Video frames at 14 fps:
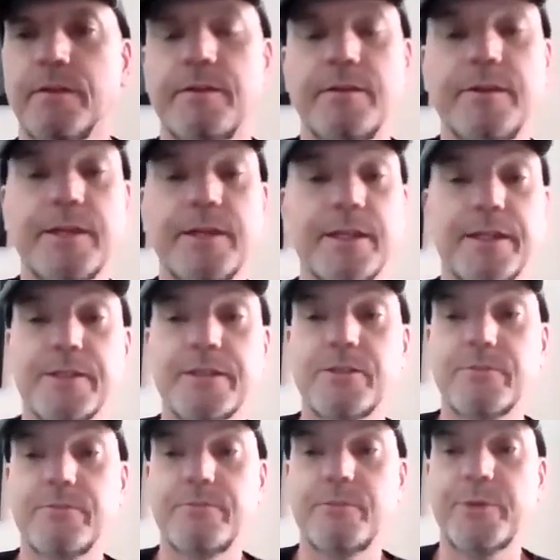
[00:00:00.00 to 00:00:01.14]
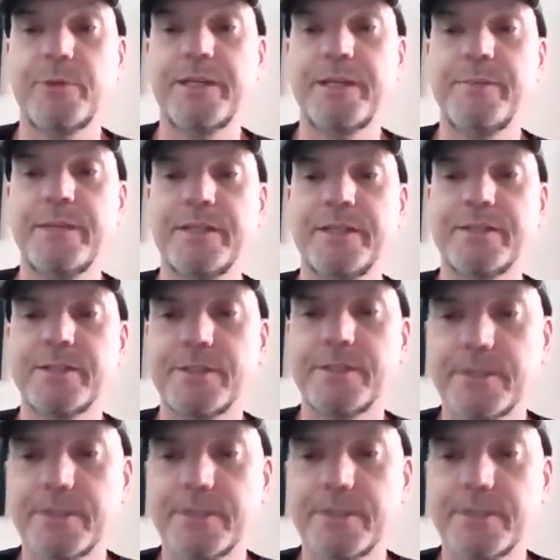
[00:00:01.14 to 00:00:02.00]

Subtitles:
You got like 20 minutes.